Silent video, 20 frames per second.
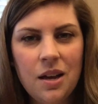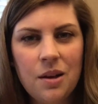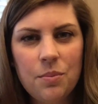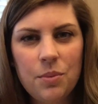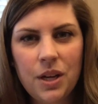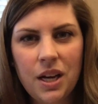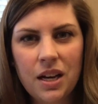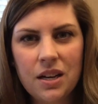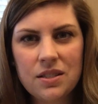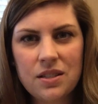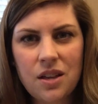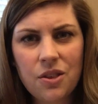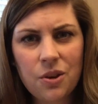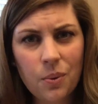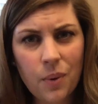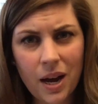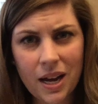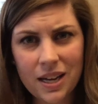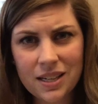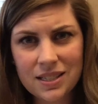because
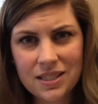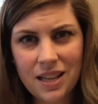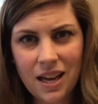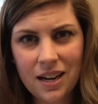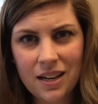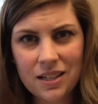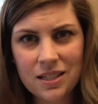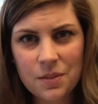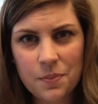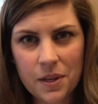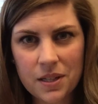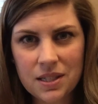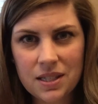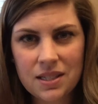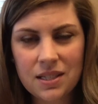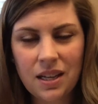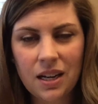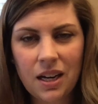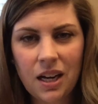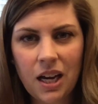otherwise that expense is
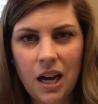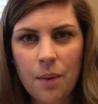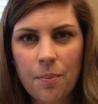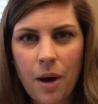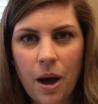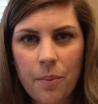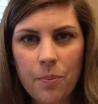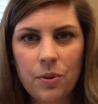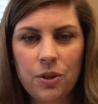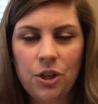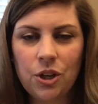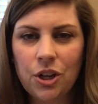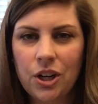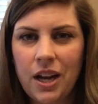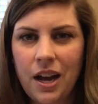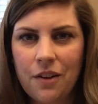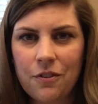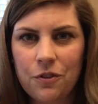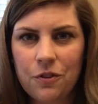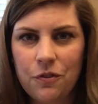going to come up and you're going
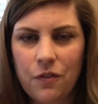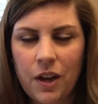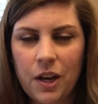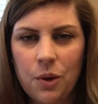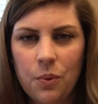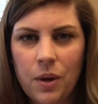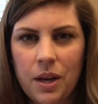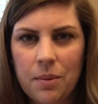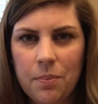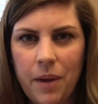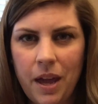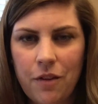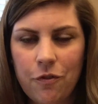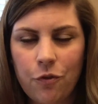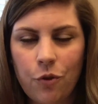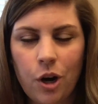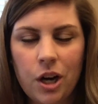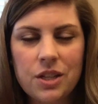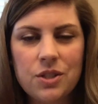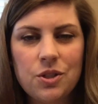to have to find a way to pay
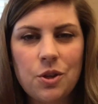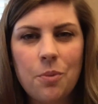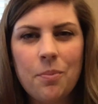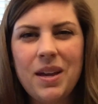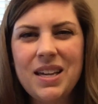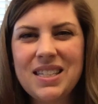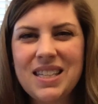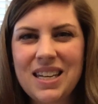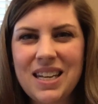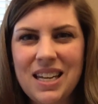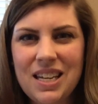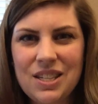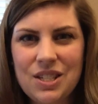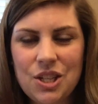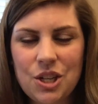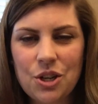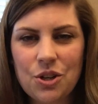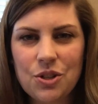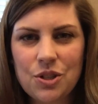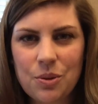for it. So it makes it
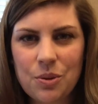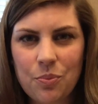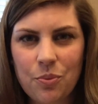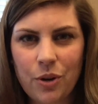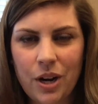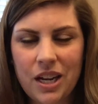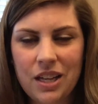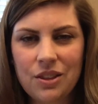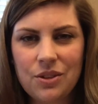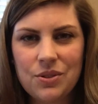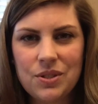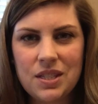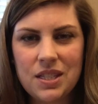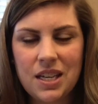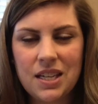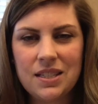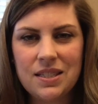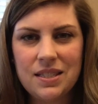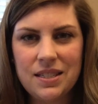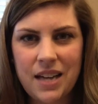easier to break those
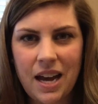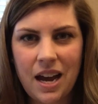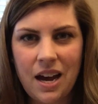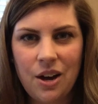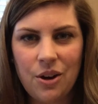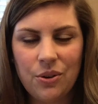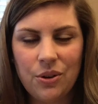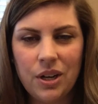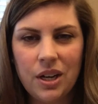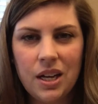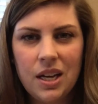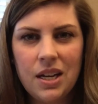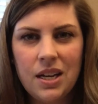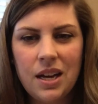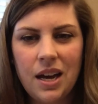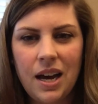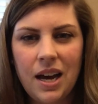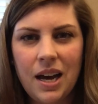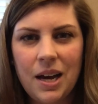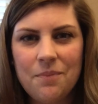things down
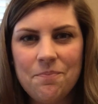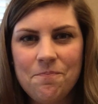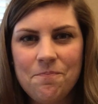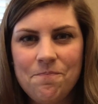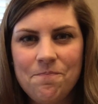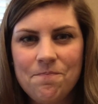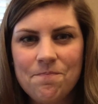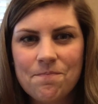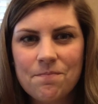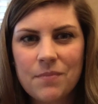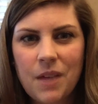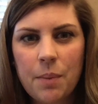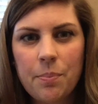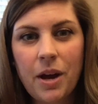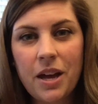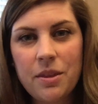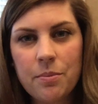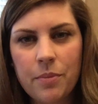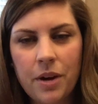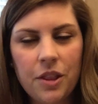
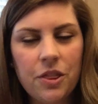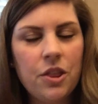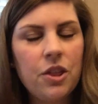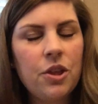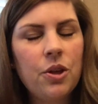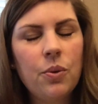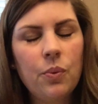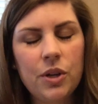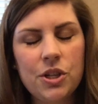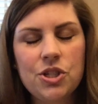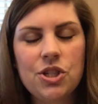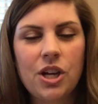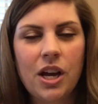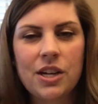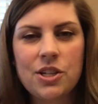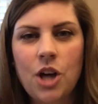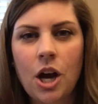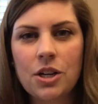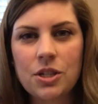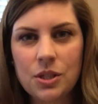by the month, which I
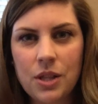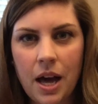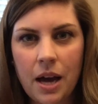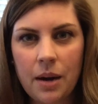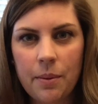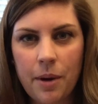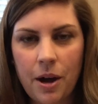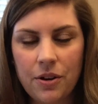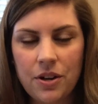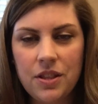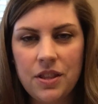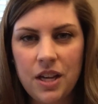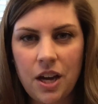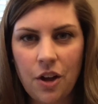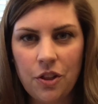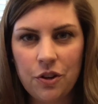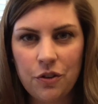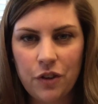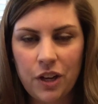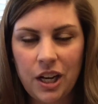talked a lot about in the
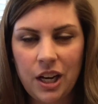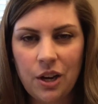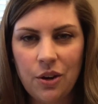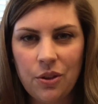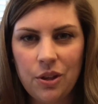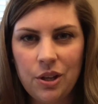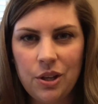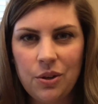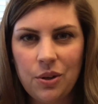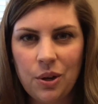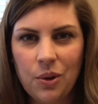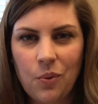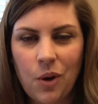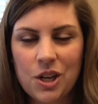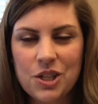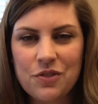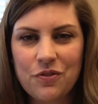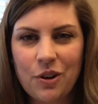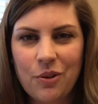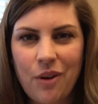other video that you can
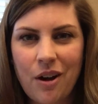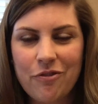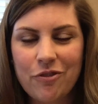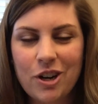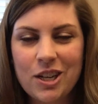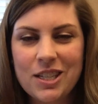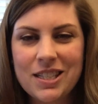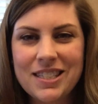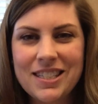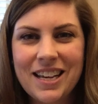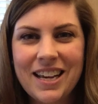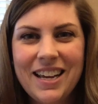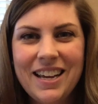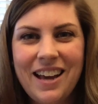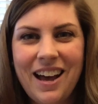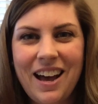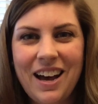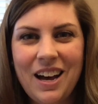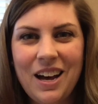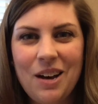watch for reference.
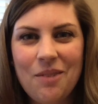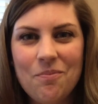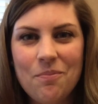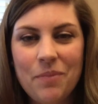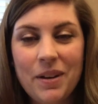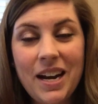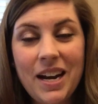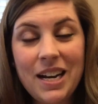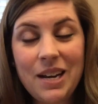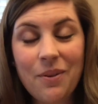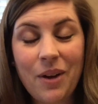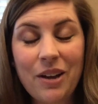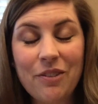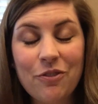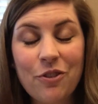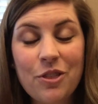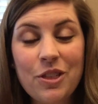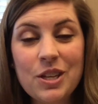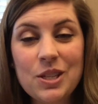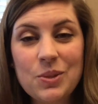But anyway,
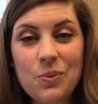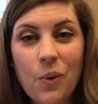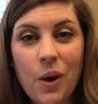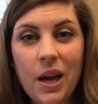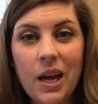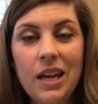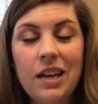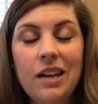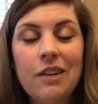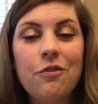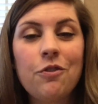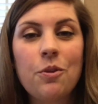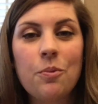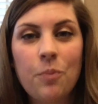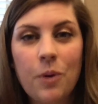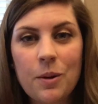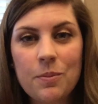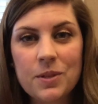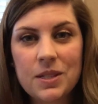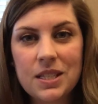for this one, for the
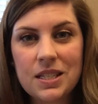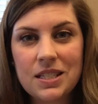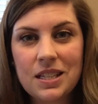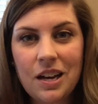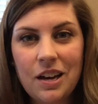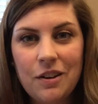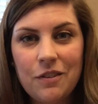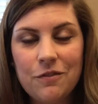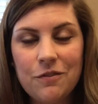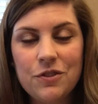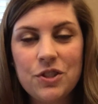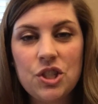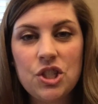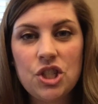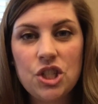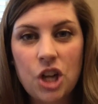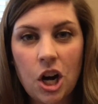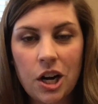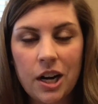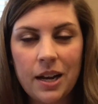purposes of
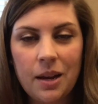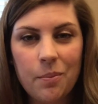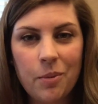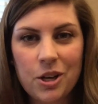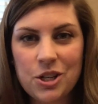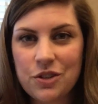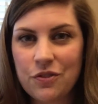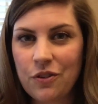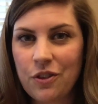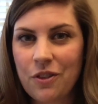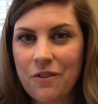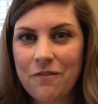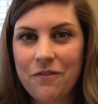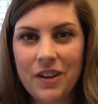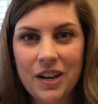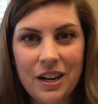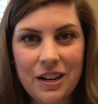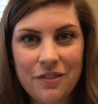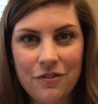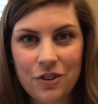starting a budget for the
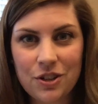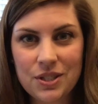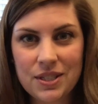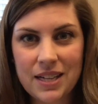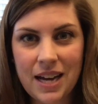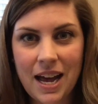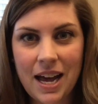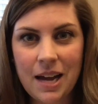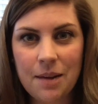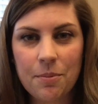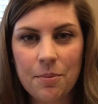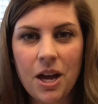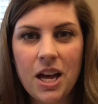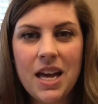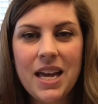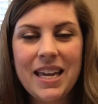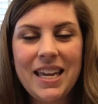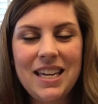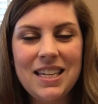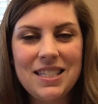very first time,
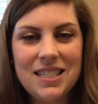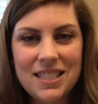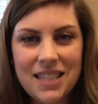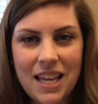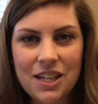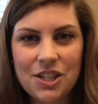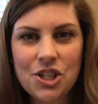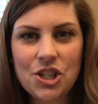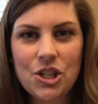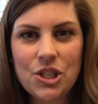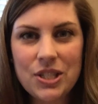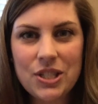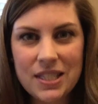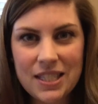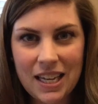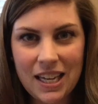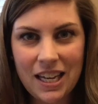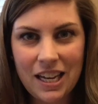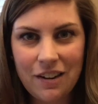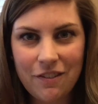essential
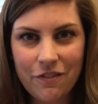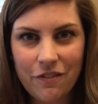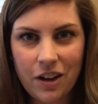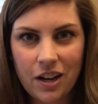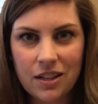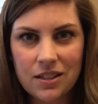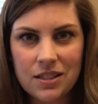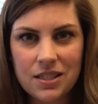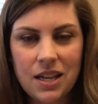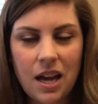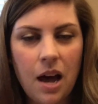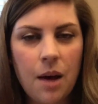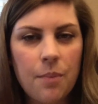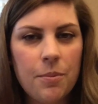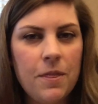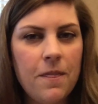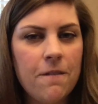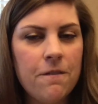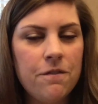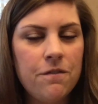sinking funds come
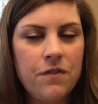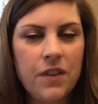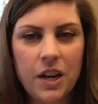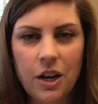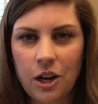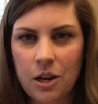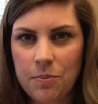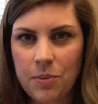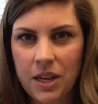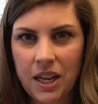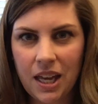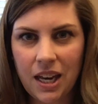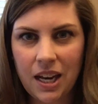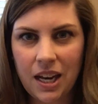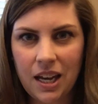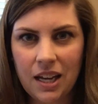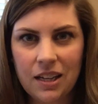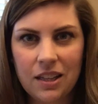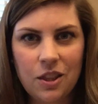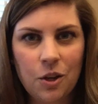in the very
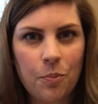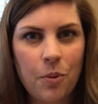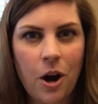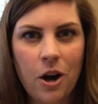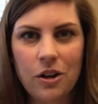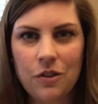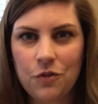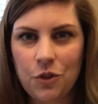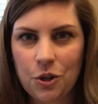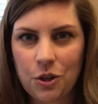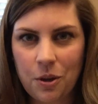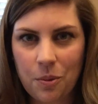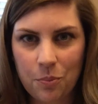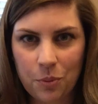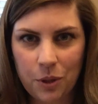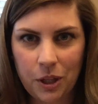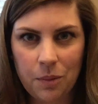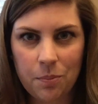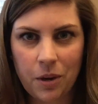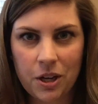beginning. They're part of your
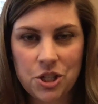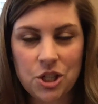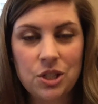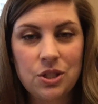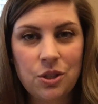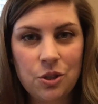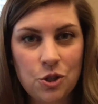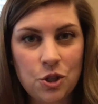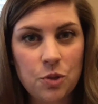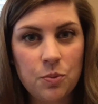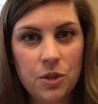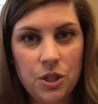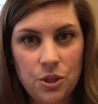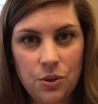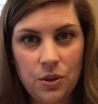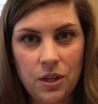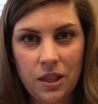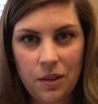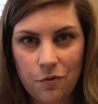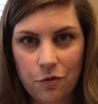complete budget, so you should be
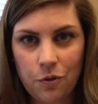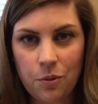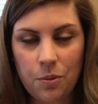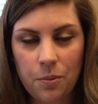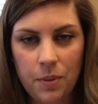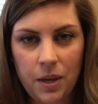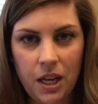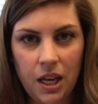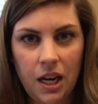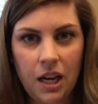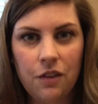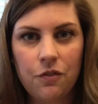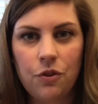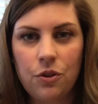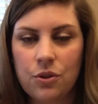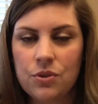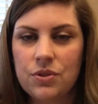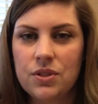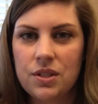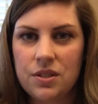doing them from the beginning for
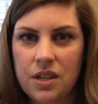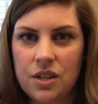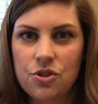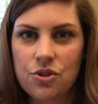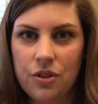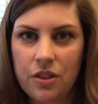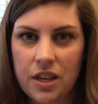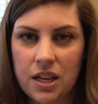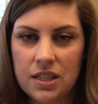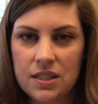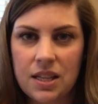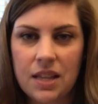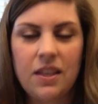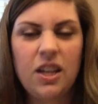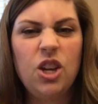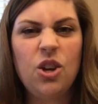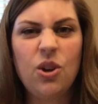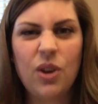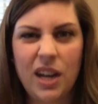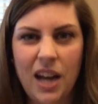those essential things, and
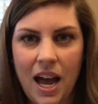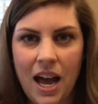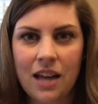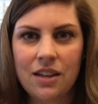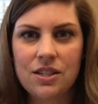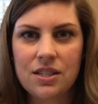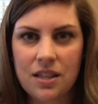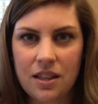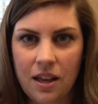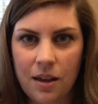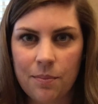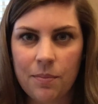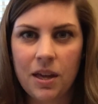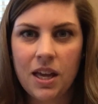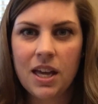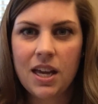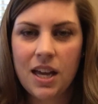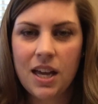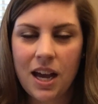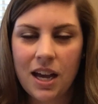then you can add to them
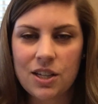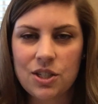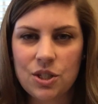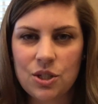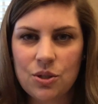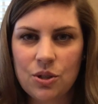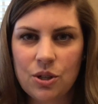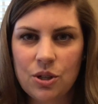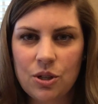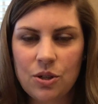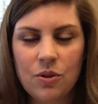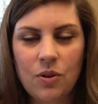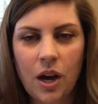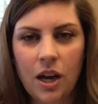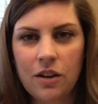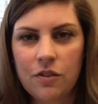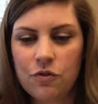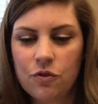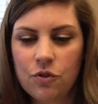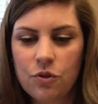as you
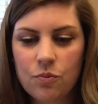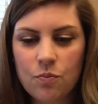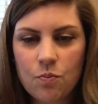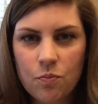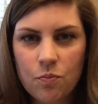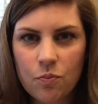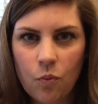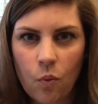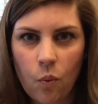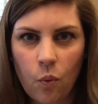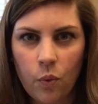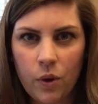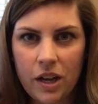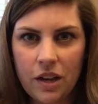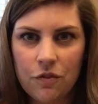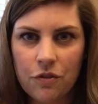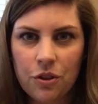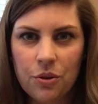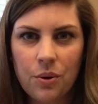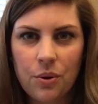kind of
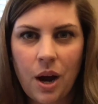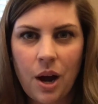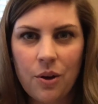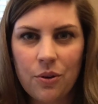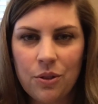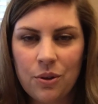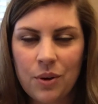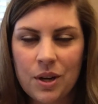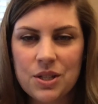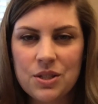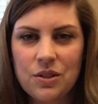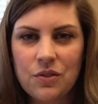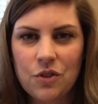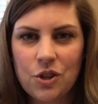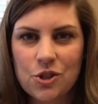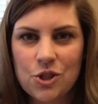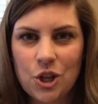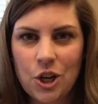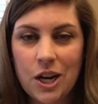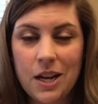weave throughout the rest of
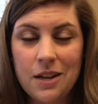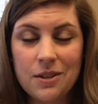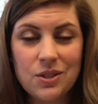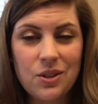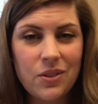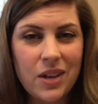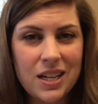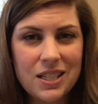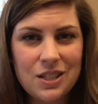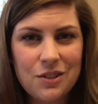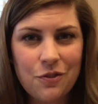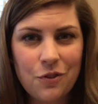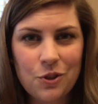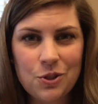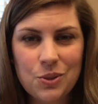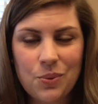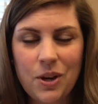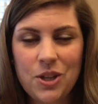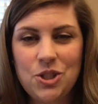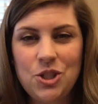your journey. So that's the
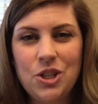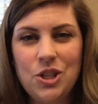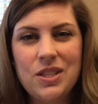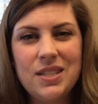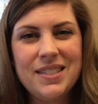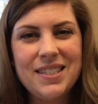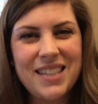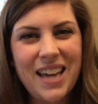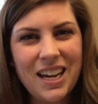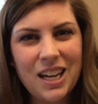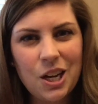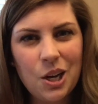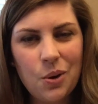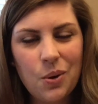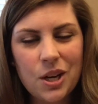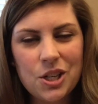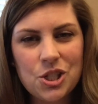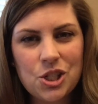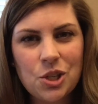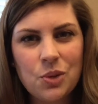first question. The second
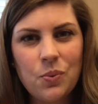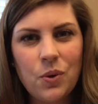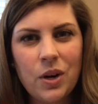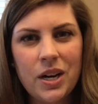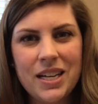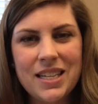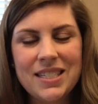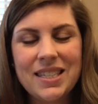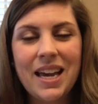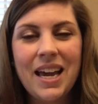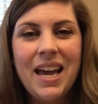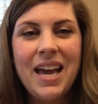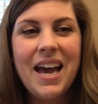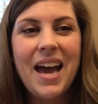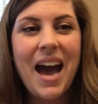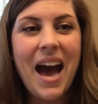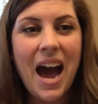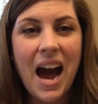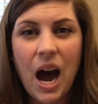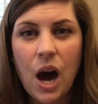question was
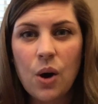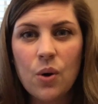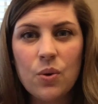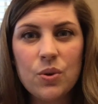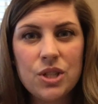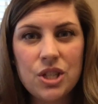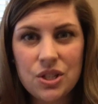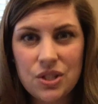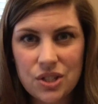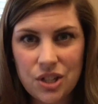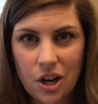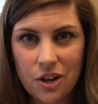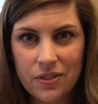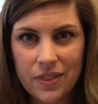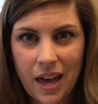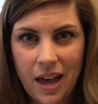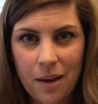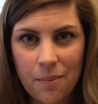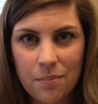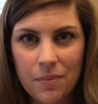how to start
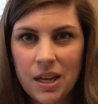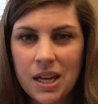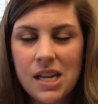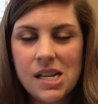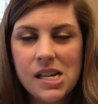them.